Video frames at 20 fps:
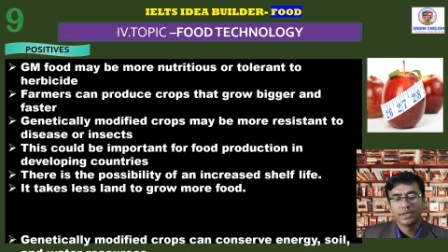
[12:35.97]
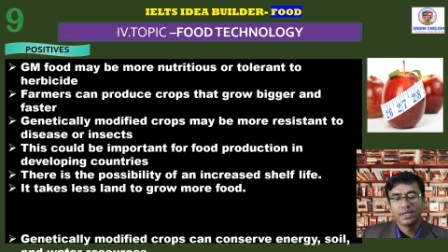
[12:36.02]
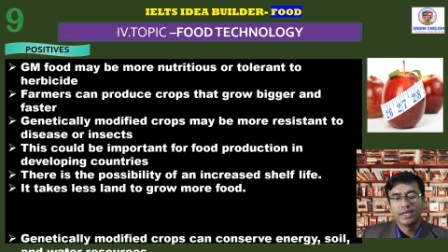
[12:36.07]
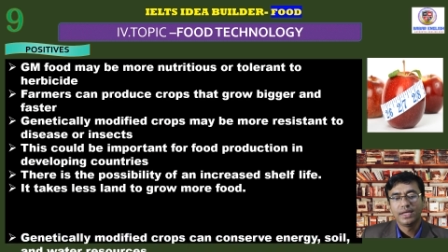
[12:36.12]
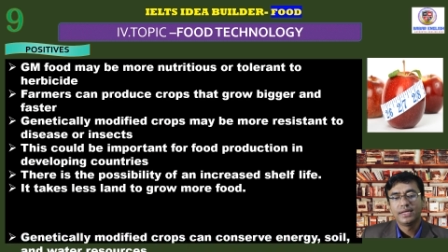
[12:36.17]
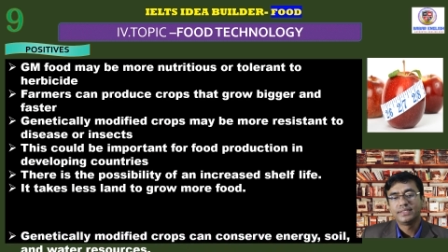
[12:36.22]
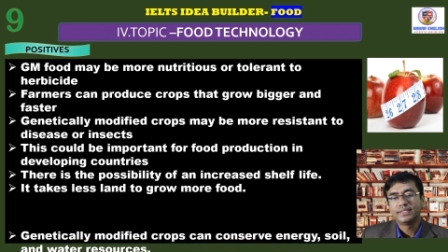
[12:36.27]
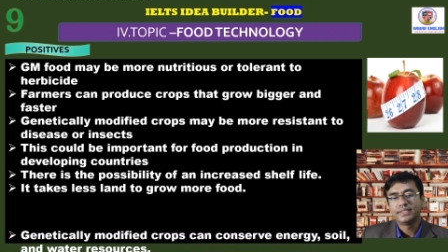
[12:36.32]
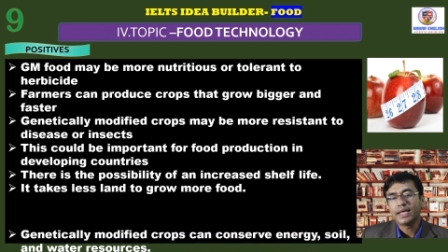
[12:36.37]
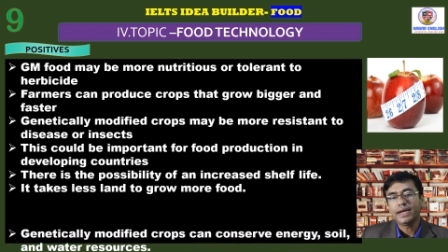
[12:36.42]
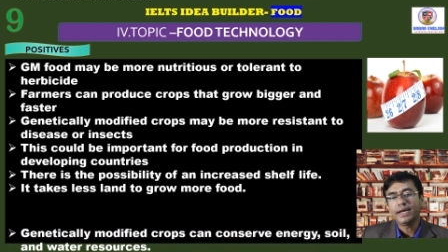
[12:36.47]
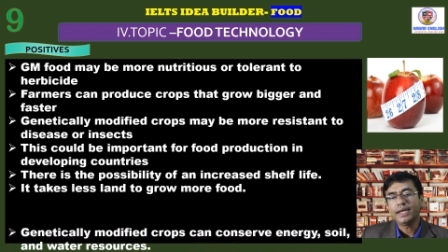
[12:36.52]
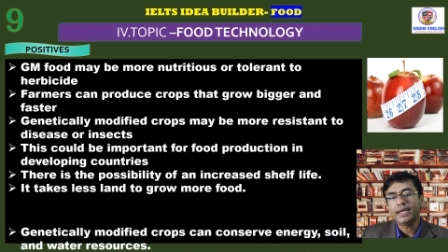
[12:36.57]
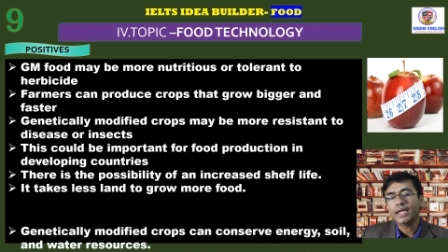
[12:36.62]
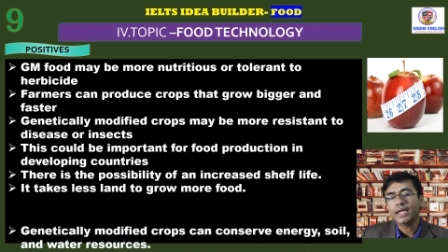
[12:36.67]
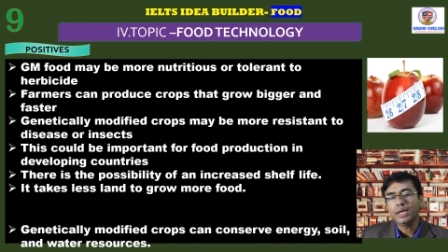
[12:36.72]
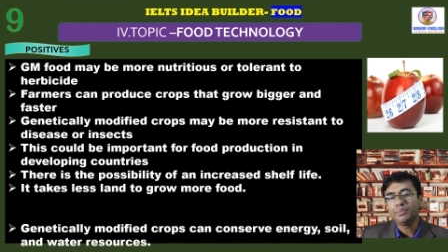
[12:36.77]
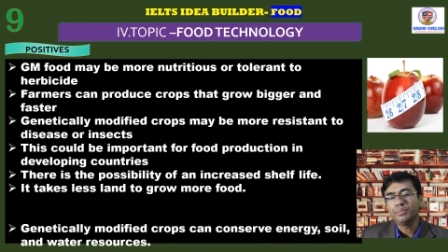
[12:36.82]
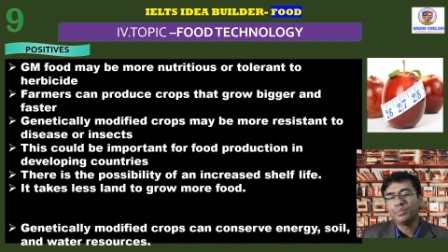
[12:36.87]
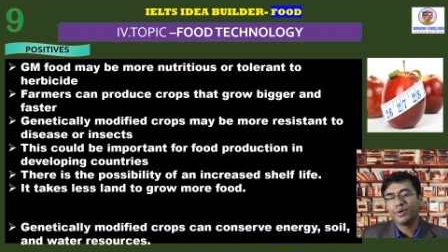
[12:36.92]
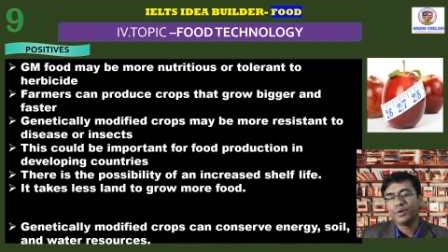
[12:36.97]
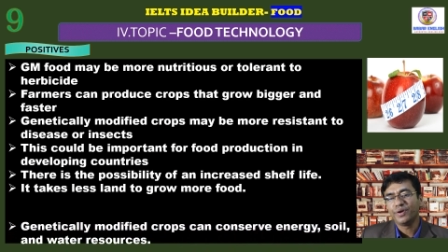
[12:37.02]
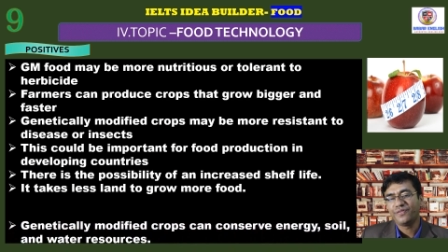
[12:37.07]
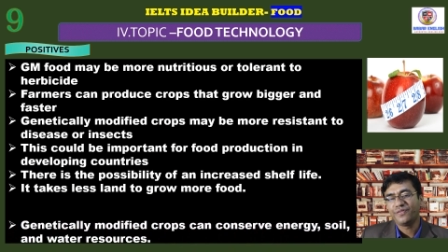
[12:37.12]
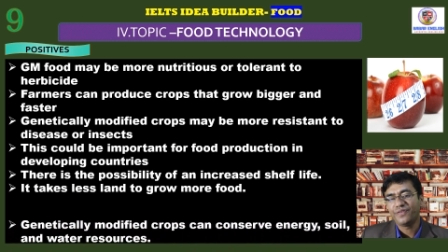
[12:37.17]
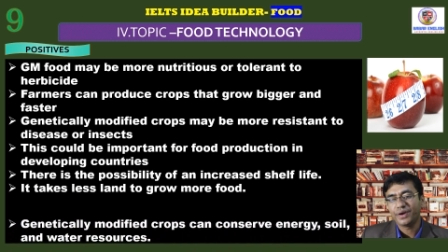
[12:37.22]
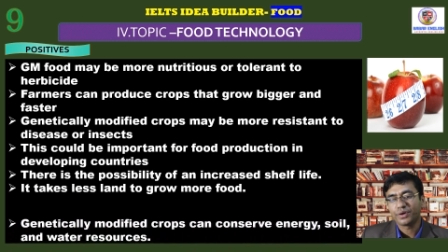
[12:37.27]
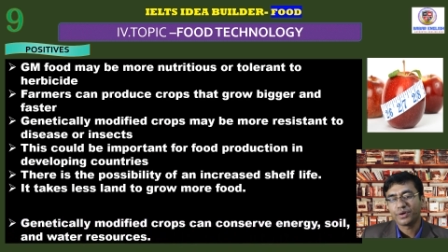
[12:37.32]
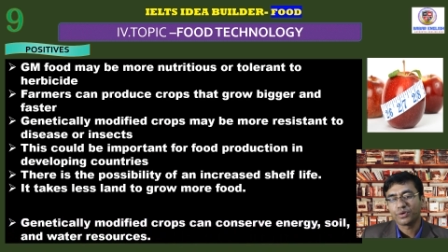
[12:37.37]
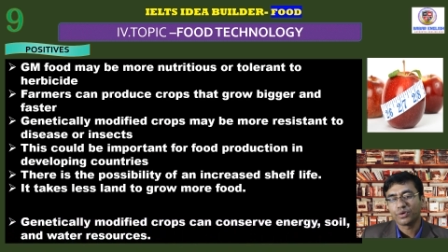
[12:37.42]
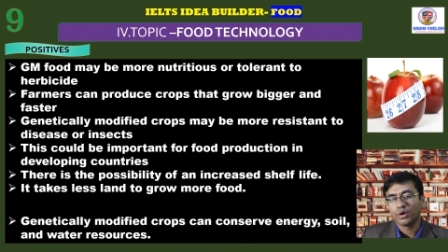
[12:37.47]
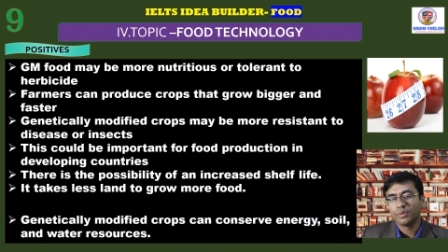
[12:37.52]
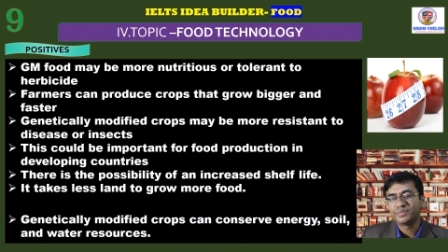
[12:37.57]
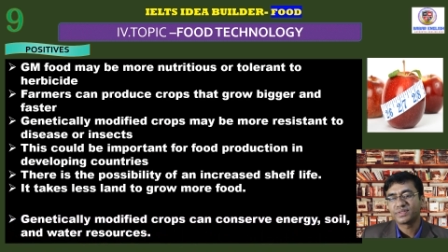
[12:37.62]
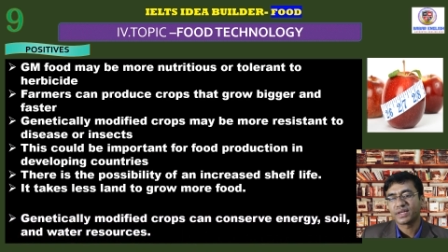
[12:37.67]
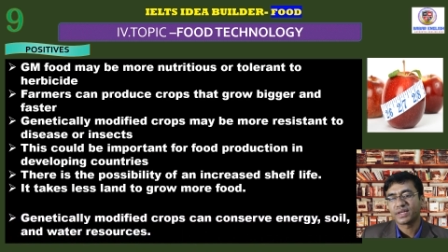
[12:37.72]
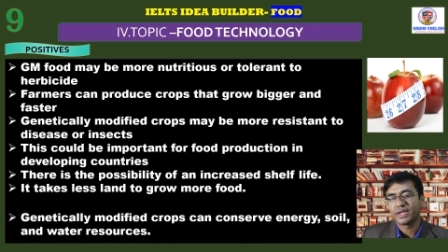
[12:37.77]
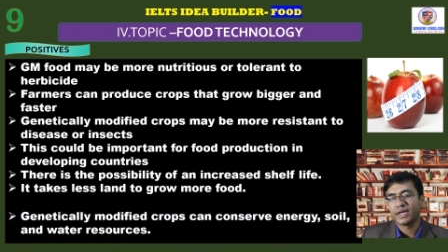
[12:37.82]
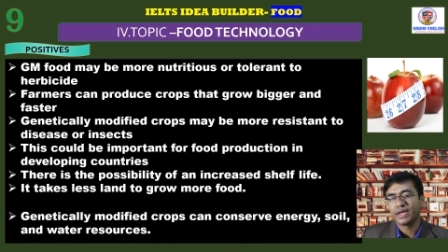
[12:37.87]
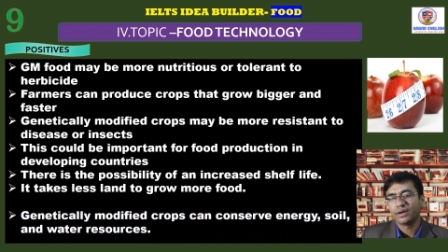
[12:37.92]
Genetically modified crops
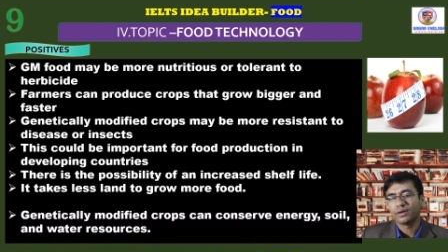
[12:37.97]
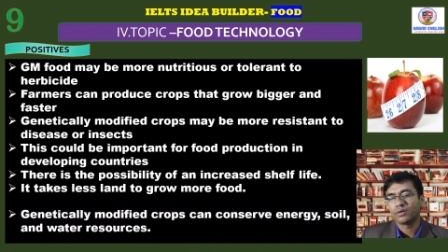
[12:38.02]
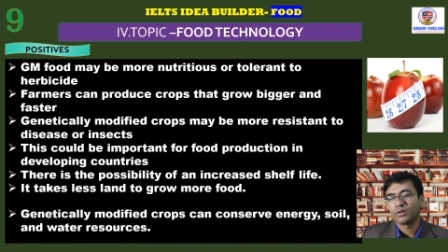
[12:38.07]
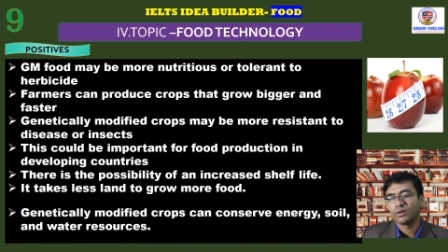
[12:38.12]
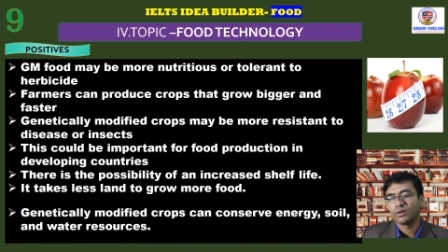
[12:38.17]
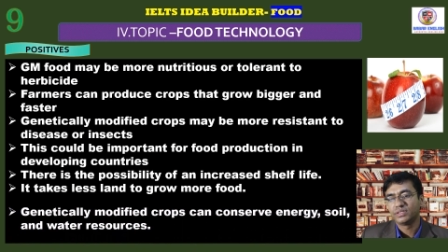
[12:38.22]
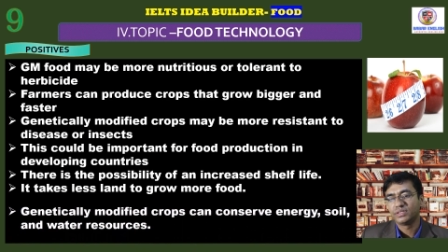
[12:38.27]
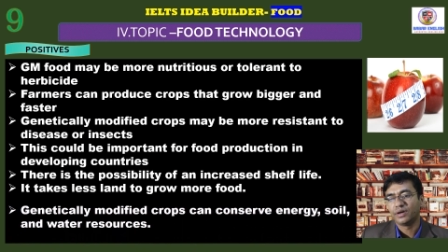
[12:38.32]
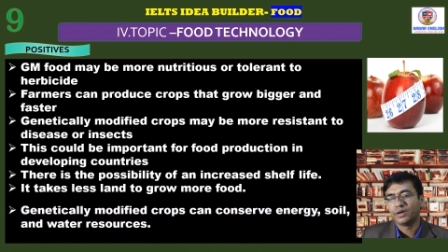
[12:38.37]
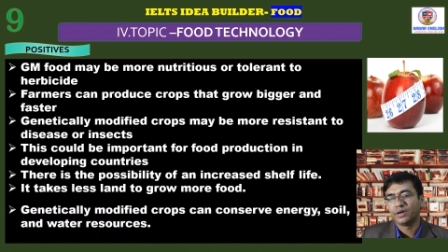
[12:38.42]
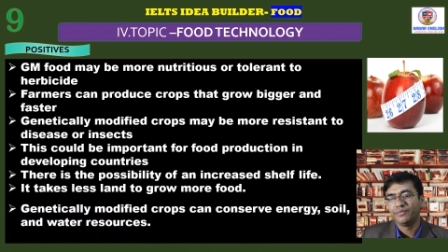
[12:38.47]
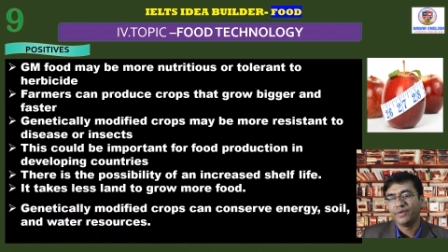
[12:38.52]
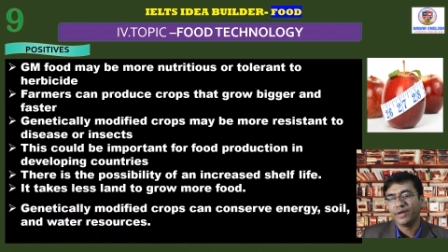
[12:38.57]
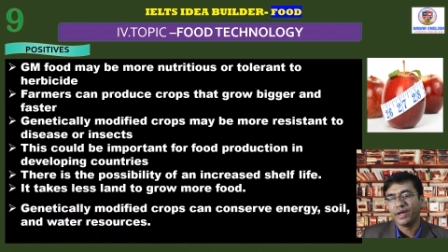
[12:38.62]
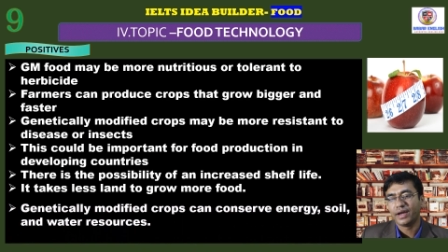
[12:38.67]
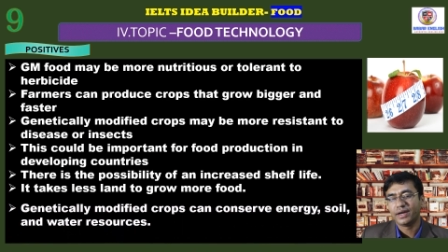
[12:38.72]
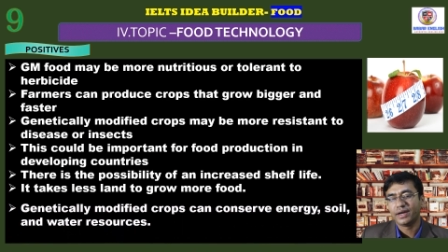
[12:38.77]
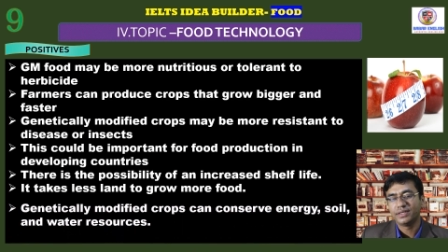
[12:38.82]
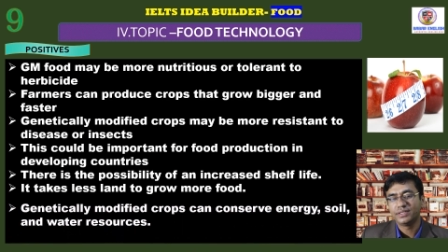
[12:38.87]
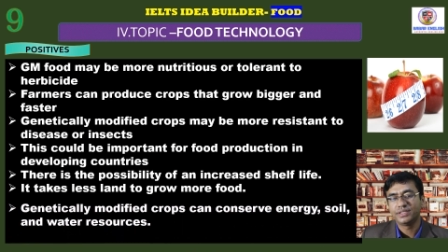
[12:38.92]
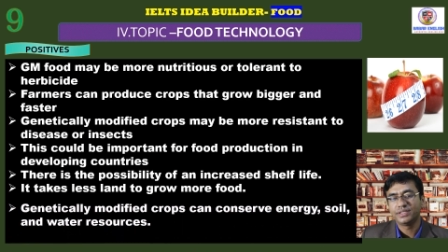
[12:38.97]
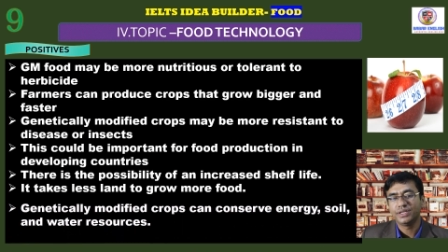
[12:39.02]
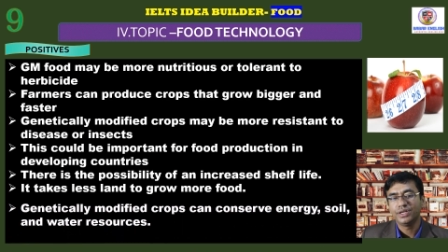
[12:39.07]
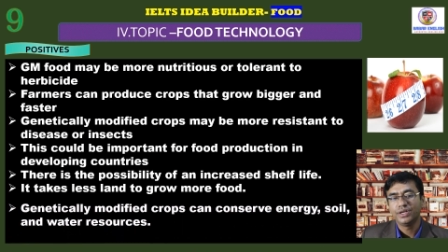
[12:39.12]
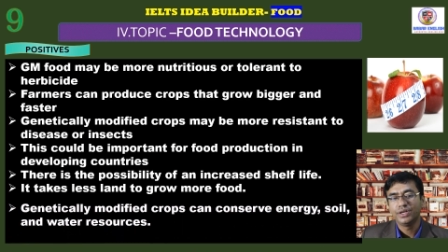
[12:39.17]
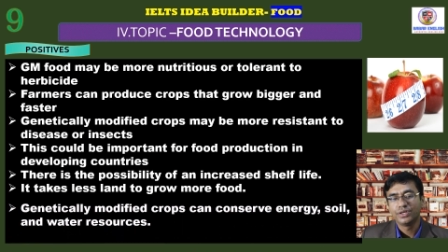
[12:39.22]
can conserve energy,